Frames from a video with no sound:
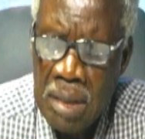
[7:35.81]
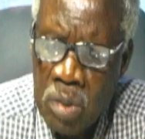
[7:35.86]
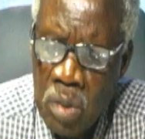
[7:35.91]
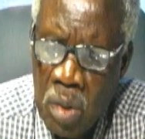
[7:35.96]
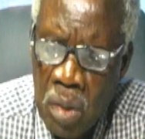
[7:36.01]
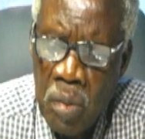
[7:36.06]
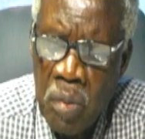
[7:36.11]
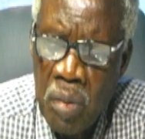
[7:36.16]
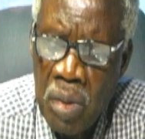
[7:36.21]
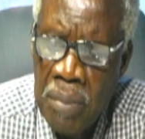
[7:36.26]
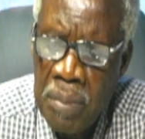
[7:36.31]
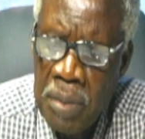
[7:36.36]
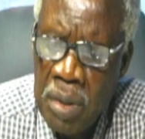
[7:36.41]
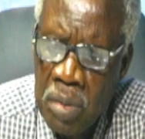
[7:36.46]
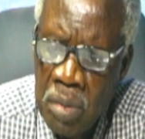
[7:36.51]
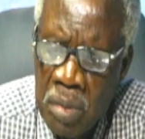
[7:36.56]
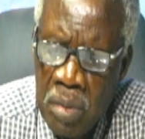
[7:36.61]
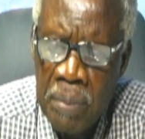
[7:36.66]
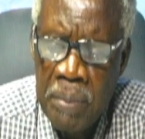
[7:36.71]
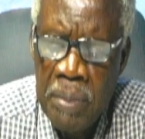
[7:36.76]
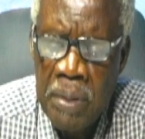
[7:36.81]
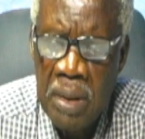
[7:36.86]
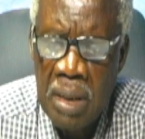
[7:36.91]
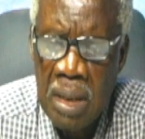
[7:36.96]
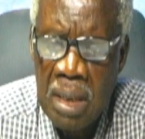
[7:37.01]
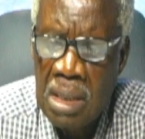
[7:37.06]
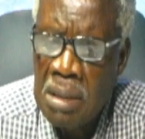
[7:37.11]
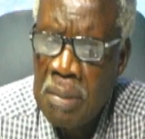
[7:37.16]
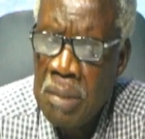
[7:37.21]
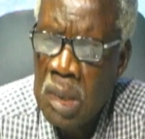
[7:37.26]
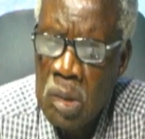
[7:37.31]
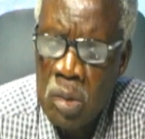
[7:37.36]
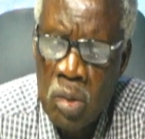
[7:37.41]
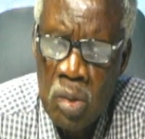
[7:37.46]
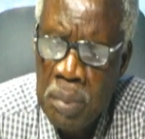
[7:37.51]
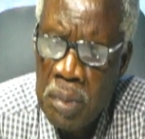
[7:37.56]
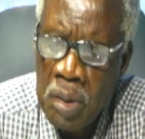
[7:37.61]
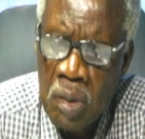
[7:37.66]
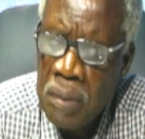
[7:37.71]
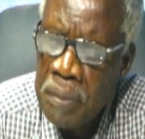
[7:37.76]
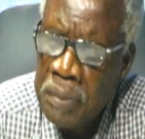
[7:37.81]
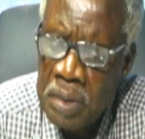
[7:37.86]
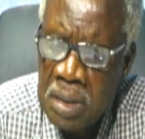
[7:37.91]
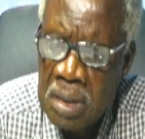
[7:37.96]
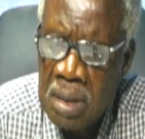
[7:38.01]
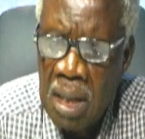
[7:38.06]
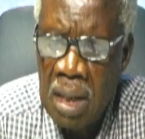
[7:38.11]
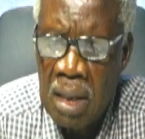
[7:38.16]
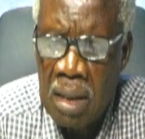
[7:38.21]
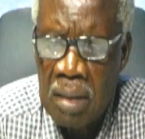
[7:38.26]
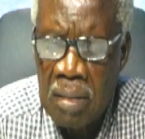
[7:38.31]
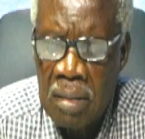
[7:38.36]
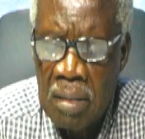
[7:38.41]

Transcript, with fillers: story where me who be intimidated to me, who for say